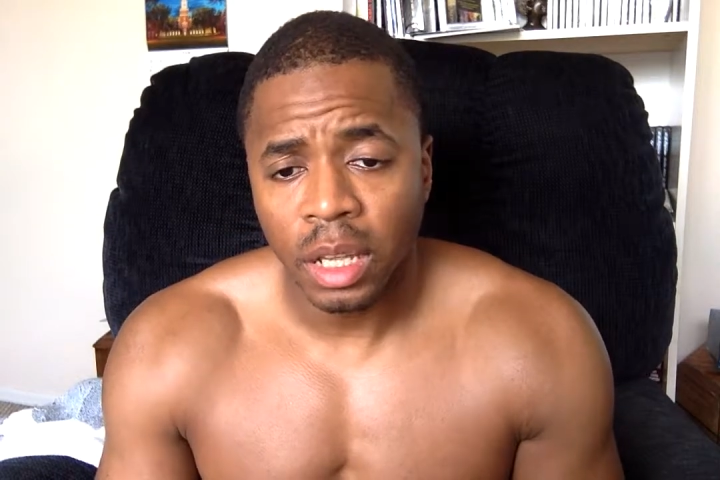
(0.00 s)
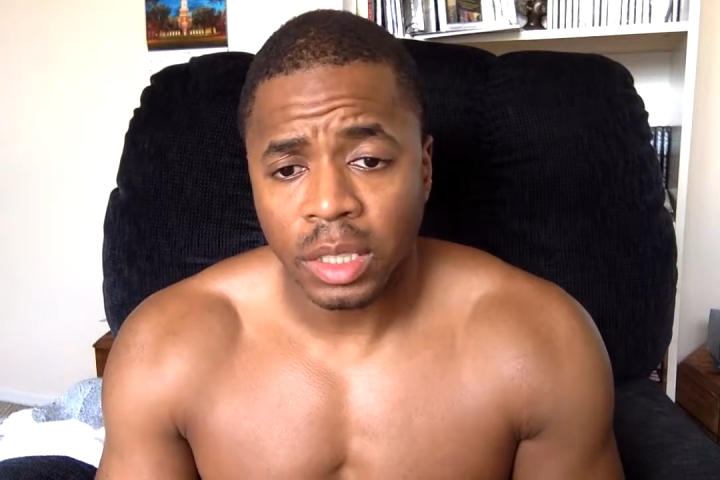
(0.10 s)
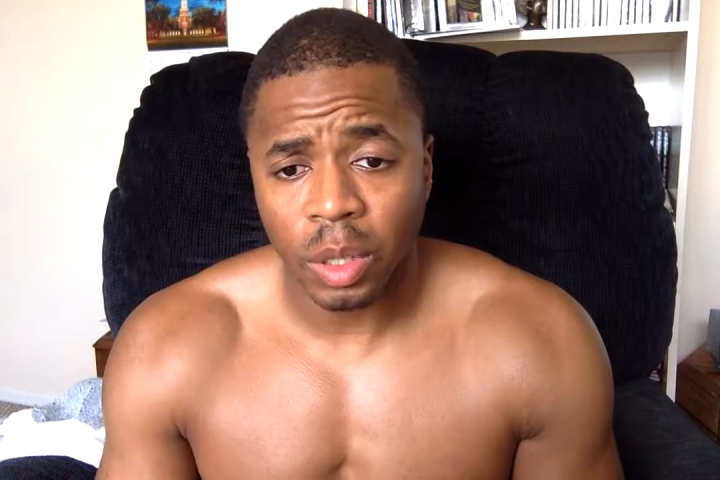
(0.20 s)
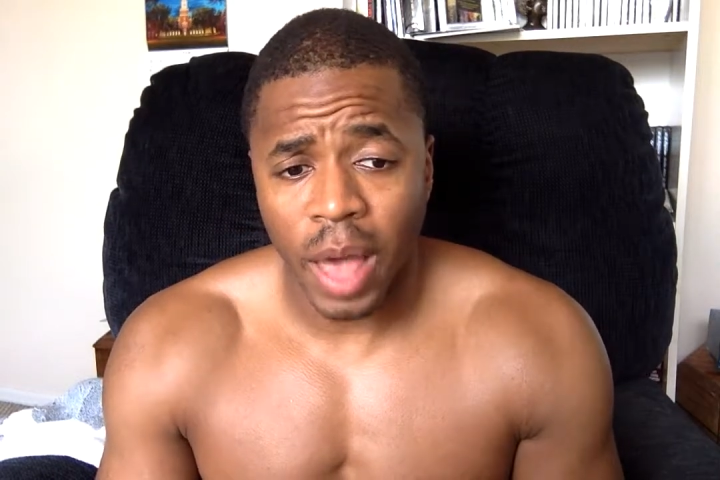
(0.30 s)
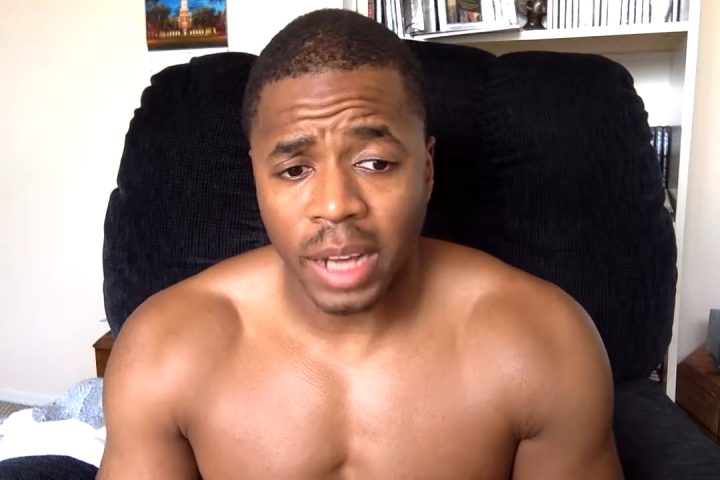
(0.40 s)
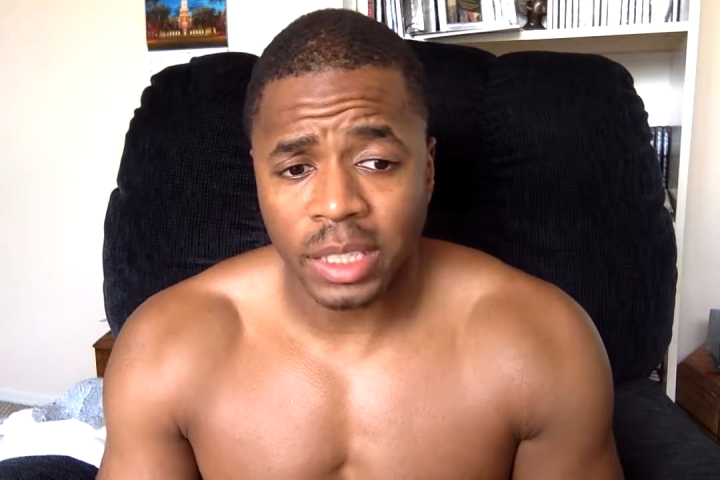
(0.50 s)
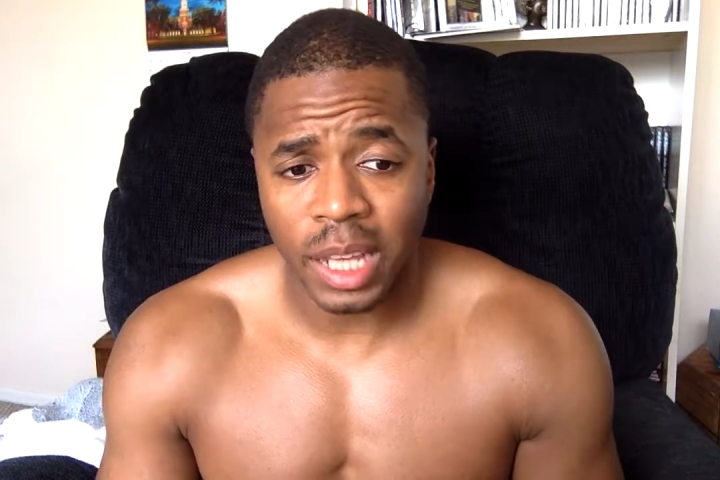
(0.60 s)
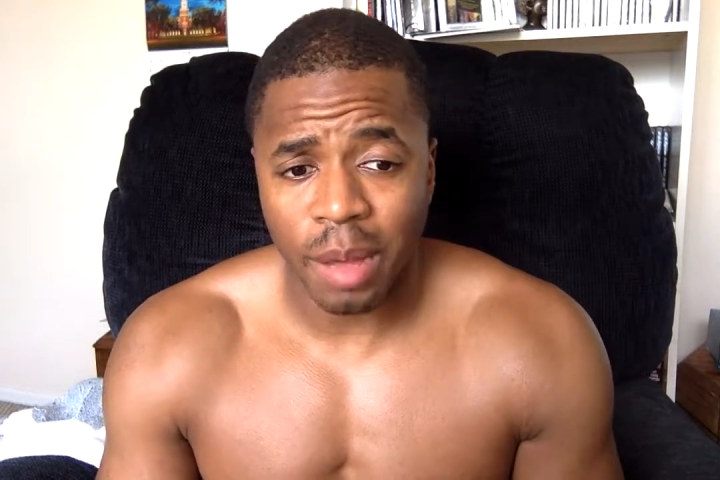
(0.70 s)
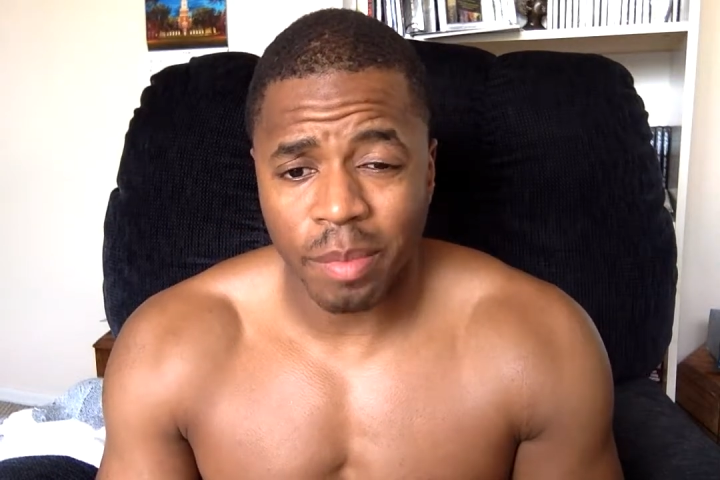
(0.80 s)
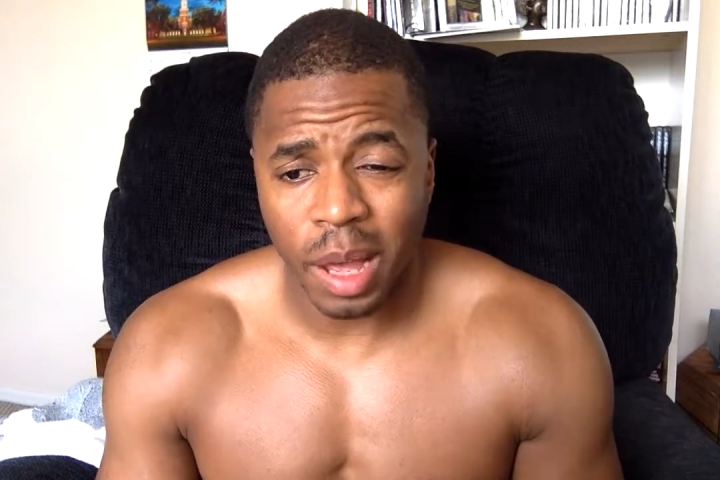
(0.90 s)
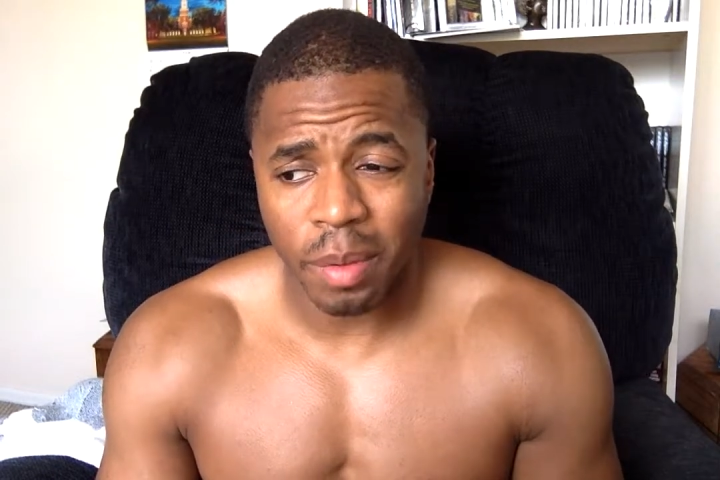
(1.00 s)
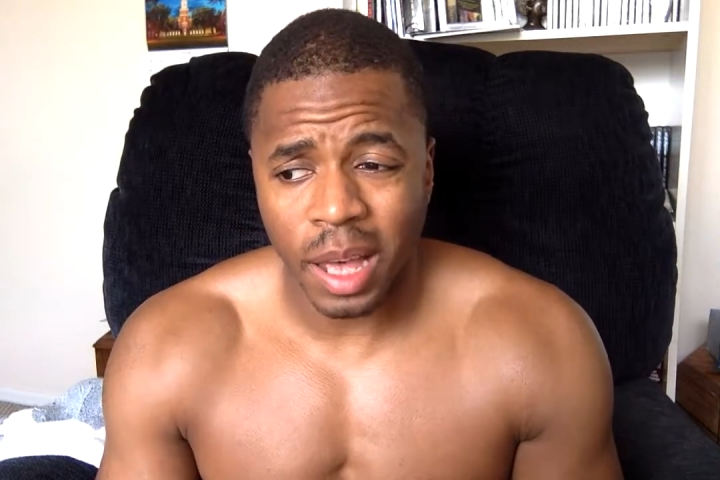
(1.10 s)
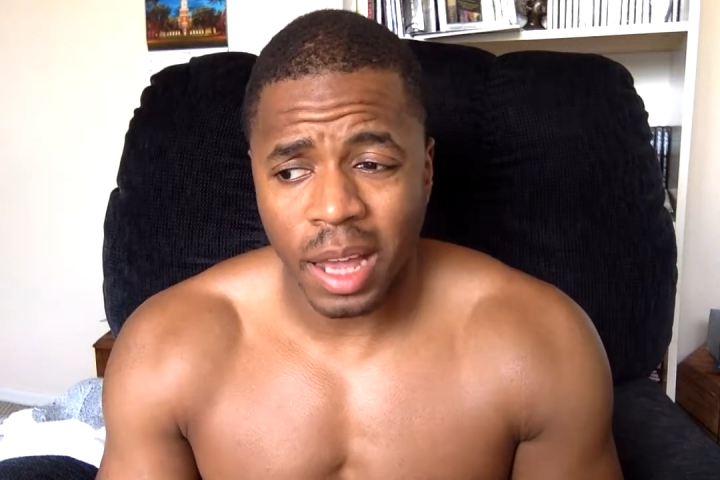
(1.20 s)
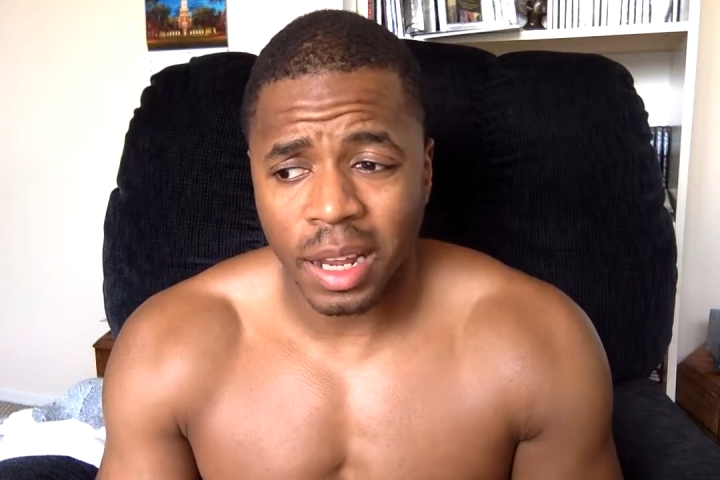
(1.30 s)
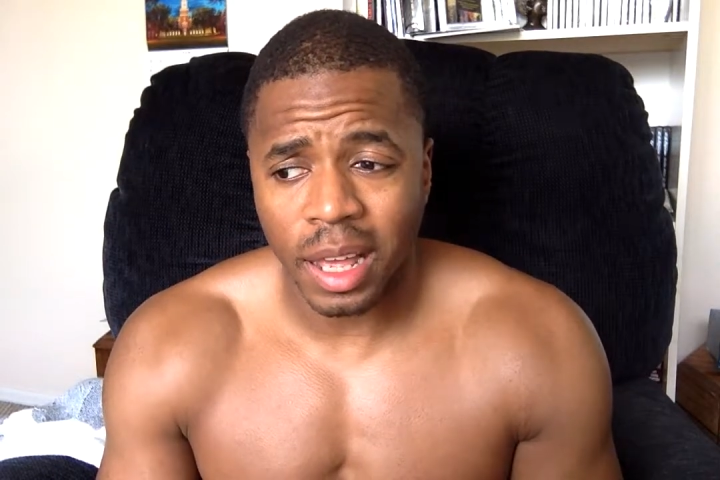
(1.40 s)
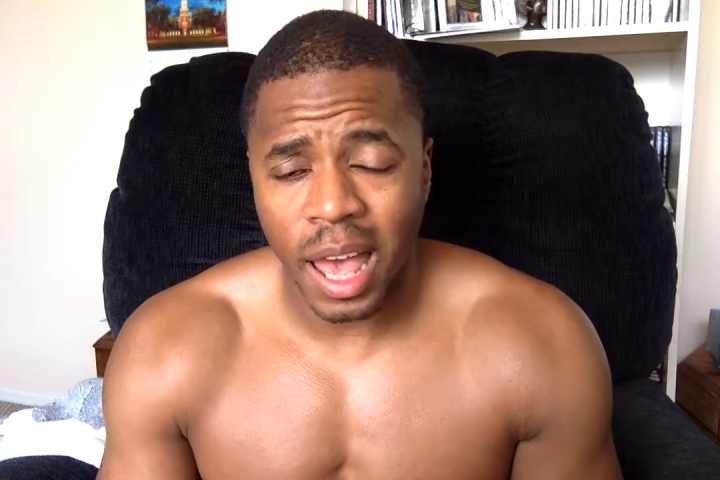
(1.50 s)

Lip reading: So actually, I'm kind of